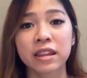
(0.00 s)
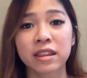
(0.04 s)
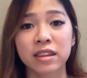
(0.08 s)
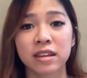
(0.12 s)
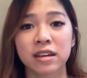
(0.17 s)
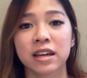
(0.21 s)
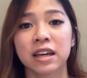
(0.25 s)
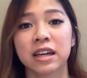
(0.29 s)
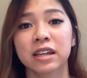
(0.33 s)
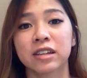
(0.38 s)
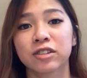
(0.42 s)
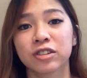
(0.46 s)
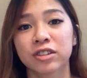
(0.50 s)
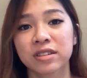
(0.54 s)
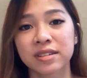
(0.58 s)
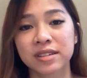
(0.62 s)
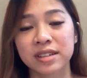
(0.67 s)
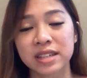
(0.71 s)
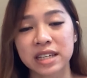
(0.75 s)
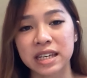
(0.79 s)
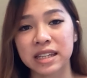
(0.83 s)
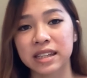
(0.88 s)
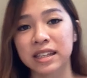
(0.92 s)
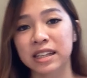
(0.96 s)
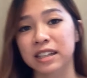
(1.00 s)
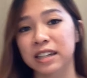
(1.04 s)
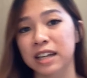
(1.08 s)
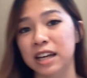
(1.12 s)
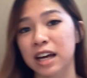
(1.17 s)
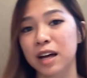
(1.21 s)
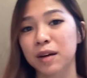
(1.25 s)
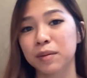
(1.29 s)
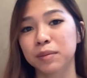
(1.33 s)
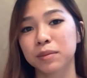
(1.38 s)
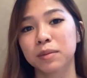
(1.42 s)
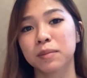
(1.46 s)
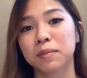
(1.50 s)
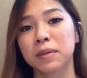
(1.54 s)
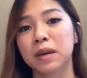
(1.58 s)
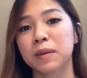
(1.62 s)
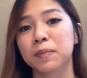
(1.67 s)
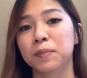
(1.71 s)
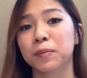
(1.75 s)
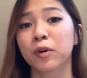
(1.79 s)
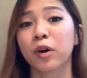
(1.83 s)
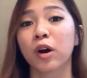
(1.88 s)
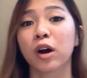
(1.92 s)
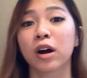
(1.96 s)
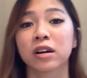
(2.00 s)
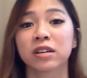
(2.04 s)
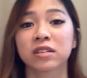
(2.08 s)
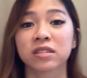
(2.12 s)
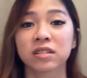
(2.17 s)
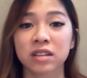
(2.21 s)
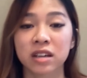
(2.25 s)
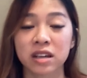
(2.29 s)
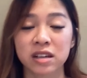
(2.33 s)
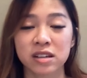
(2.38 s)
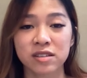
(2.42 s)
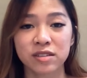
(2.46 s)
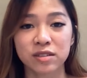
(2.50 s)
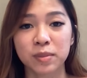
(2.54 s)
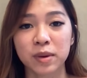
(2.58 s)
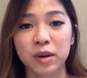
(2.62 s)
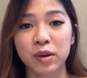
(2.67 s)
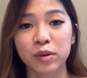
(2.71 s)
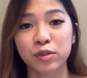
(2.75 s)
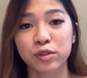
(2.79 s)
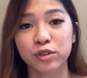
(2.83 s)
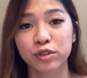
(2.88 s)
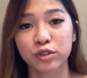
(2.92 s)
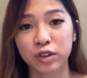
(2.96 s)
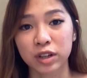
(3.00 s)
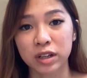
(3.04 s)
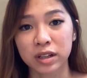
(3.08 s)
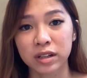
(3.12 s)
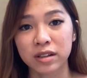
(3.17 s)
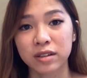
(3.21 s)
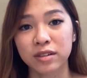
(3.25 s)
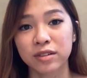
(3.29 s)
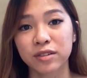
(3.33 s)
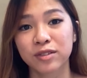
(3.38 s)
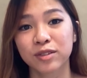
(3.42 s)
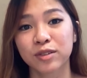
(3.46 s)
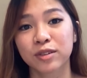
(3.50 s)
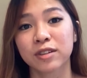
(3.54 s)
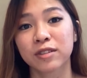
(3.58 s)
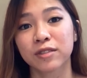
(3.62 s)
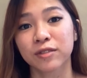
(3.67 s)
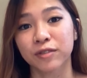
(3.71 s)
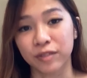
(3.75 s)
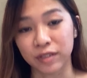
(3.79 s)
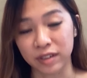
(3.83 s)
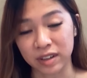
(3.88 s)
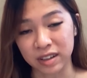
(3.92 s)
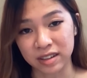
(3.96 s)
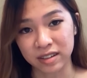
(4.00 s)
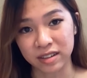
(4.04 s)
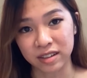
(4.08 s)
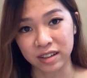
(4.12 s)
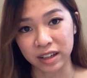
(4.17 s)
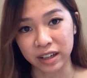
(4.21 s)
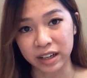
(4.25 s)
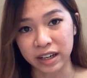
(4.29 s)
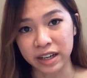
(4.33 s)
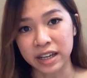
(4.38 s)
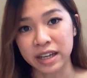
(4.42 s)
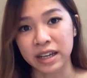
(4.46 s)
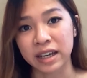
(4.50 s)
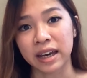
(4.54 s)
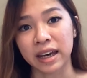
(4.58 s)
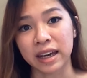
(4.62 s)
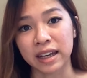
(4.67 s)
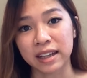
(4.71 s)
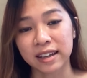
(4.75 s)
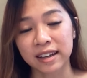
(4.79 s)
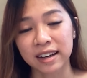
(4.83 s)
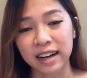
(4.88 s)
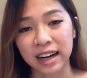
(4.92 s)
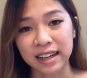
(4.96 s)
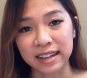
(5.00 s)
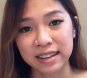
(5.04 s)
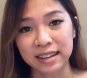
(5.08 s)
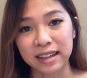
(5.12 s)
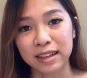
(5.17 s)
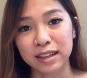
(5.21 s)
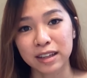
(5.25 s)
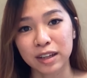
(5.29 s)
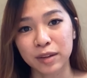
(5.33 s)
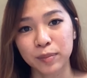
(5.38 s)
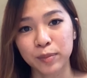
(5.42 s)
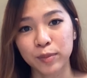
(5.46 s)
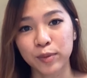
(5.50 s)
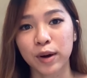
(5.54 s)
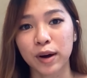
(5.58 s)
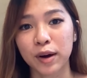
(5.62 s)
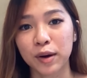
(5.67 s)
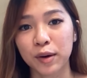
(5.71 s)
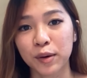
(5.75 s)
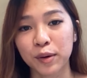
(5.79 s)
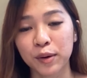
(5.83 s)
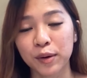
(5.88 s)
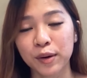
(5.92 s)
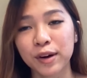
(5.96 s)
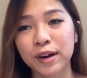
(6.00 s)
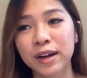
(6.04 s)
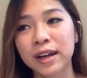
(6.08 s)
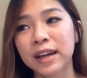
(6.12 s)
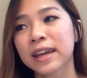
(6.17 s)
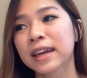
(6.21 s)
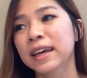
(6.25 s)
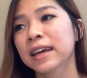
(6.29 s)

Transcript: the agency that helped me process my Australian student visa and granted na po ako.